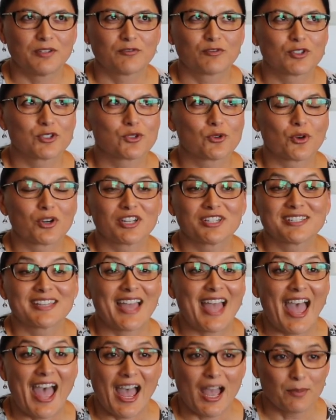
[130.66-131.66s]
resorted to
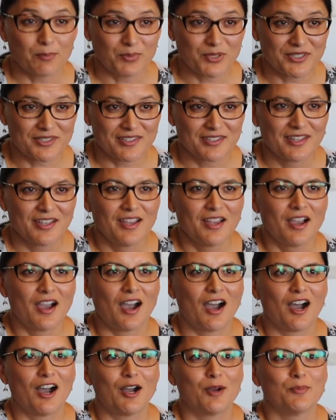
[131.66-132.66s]
apps.
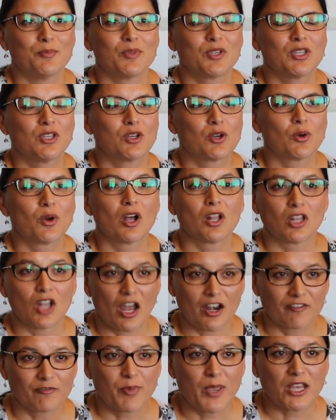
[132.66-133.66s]
A
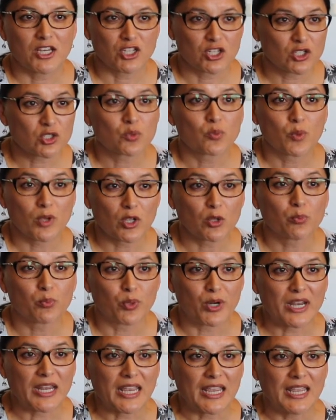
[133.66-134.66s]
lot of patients will
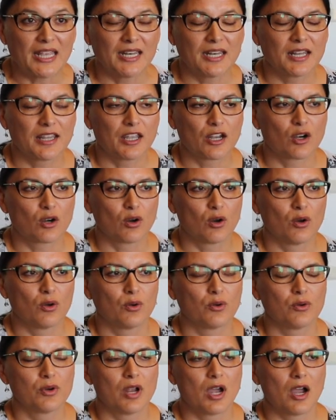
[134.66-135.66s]
bring in their
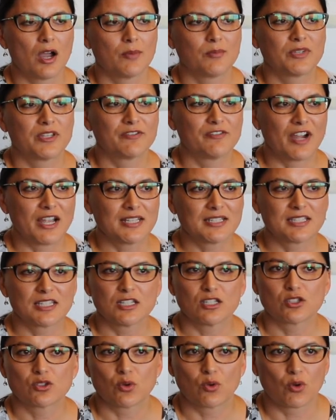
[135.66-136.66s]
own
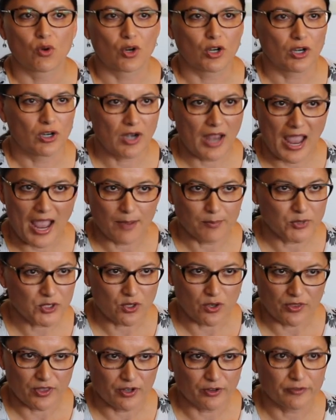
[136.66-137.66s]
devices or apps
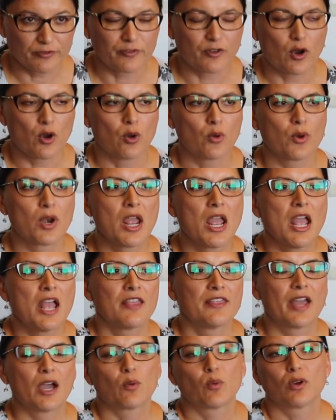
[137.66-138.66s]
on their phone
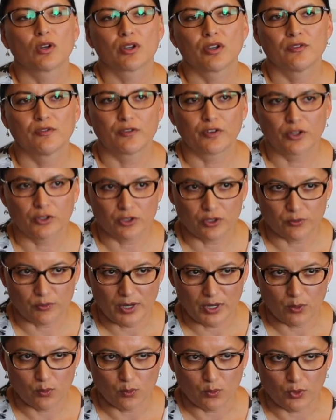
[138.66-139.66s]
that will convert the
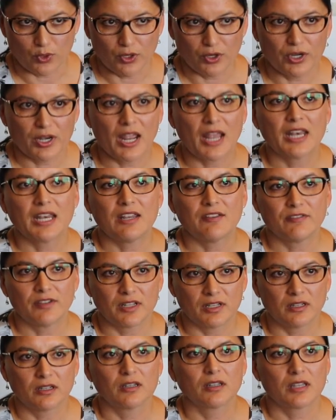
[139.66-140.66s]
written word and
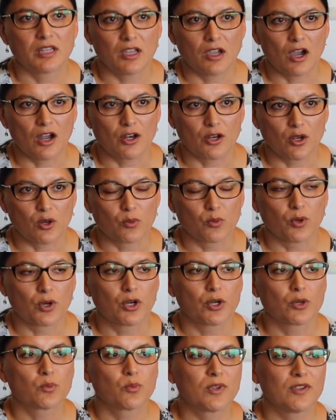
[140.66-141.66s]
even the audio
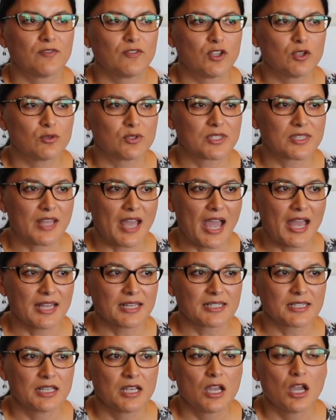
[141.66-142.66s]
word. We've used
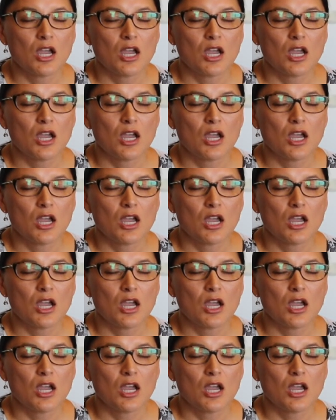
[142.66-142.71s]
that.